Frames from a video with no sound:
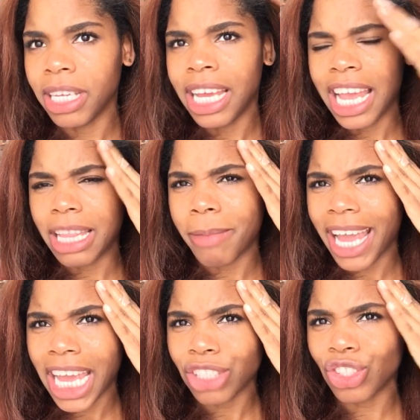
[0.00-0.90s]
and then my
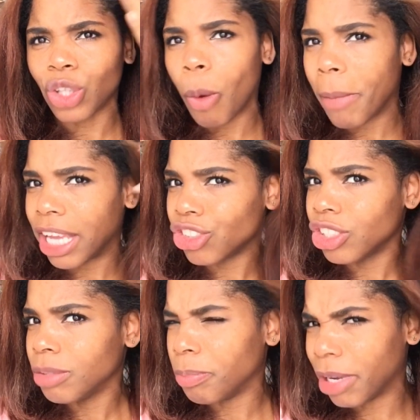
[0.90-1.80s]
edges don't match
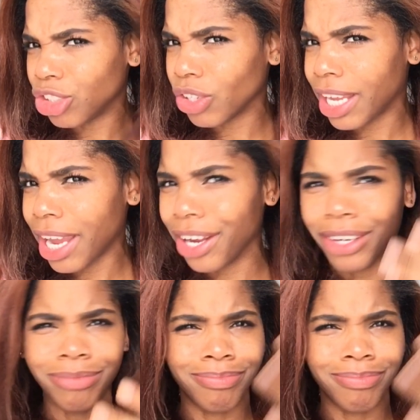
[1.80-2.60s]
my straight hair.